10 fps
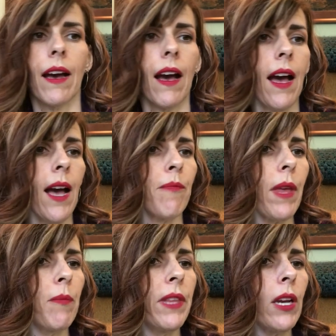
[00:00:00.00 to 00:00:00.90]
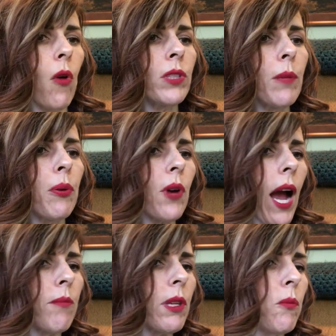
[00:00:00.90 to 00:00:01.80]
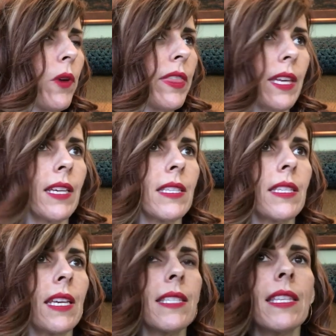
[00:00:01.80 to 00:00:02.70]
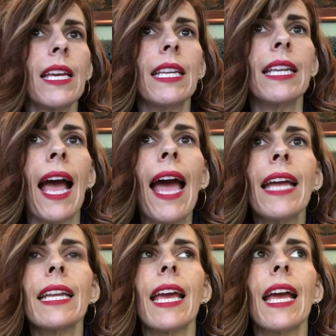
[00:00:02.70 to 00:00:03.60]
Um, the only problem with this is that not